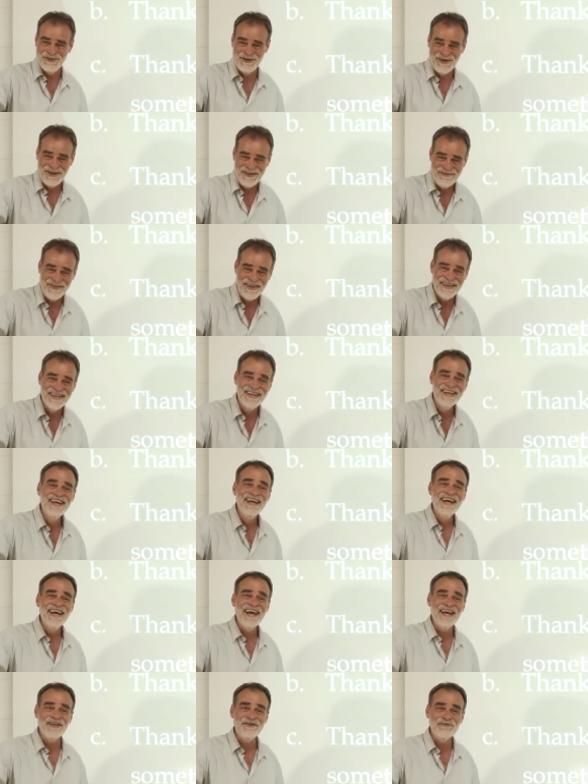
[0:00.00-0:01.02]
treatment,
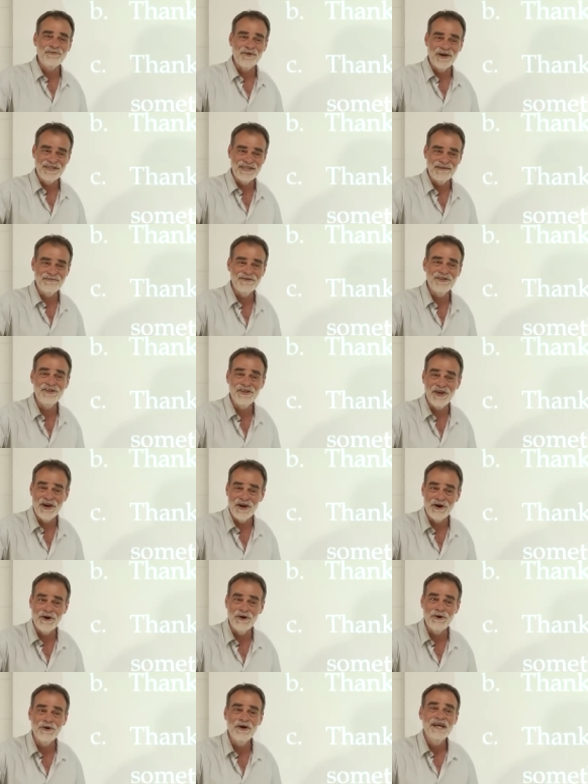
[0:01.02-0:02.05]
and you want them to
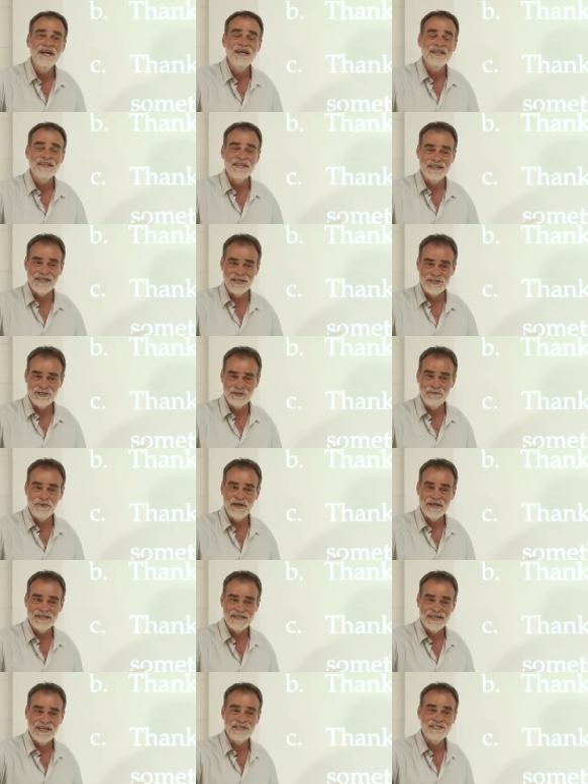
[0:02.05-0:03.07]
know that they should
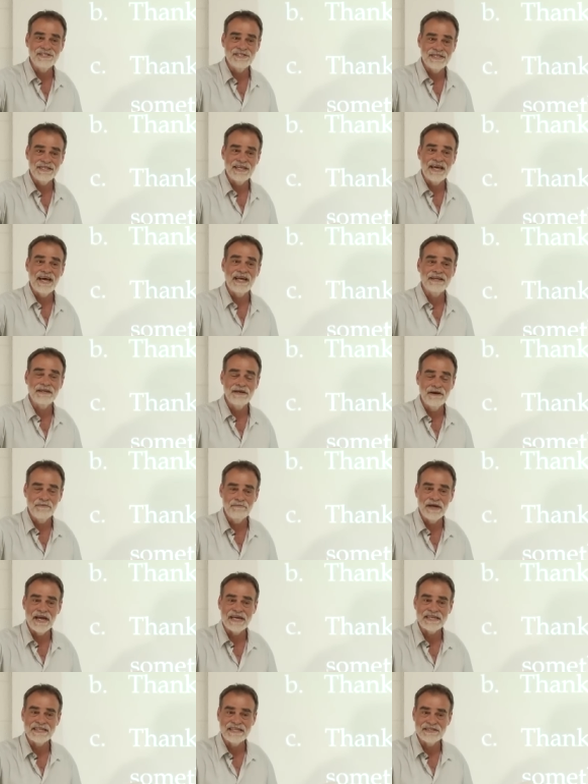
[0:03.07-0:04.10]
pay attention to that and come
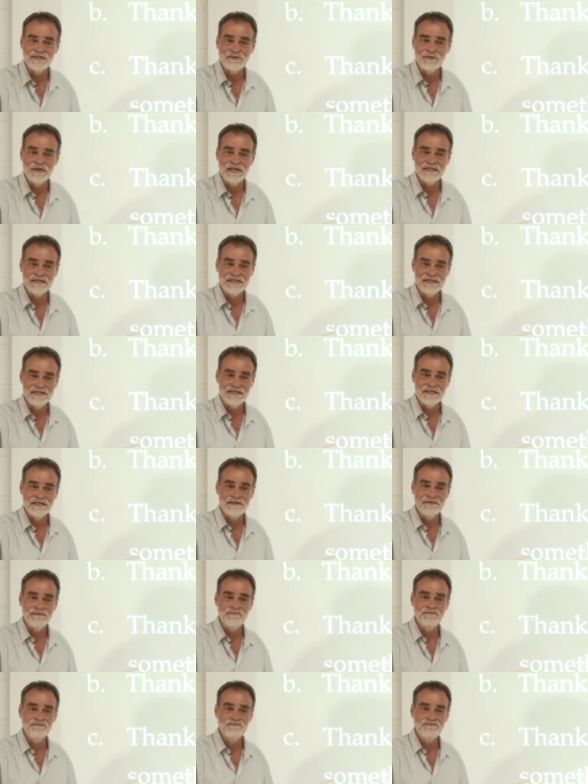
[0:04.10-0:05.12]
back next week to see it.